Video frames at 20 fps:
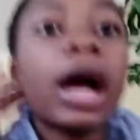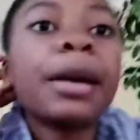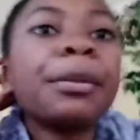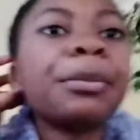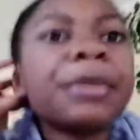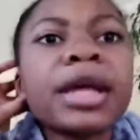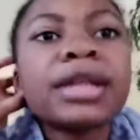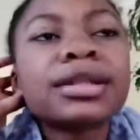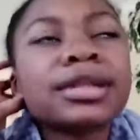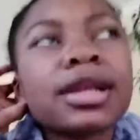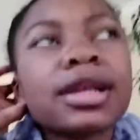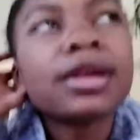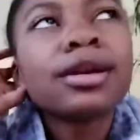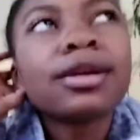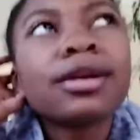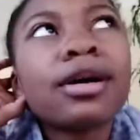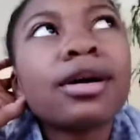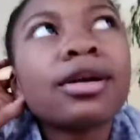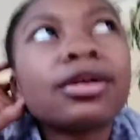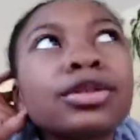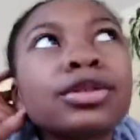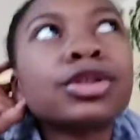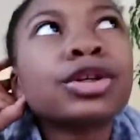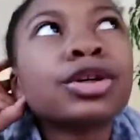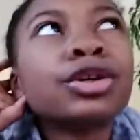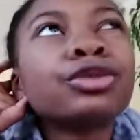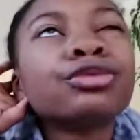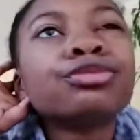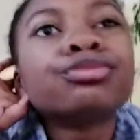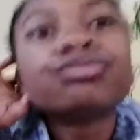I'm not scared at all.
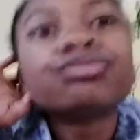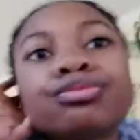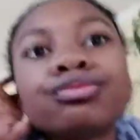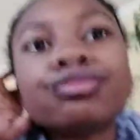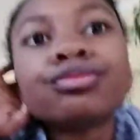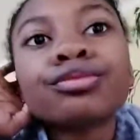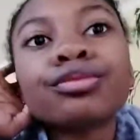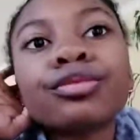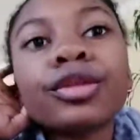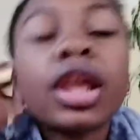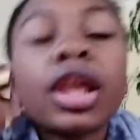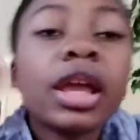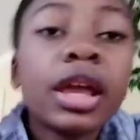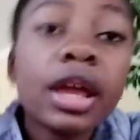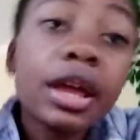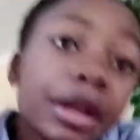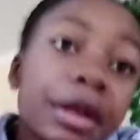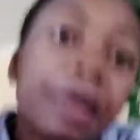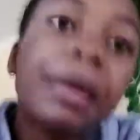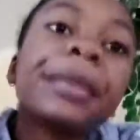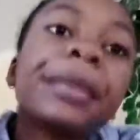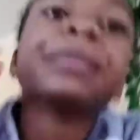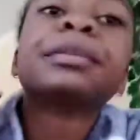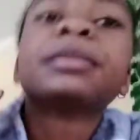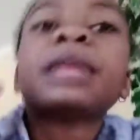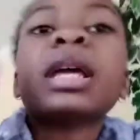So anyway,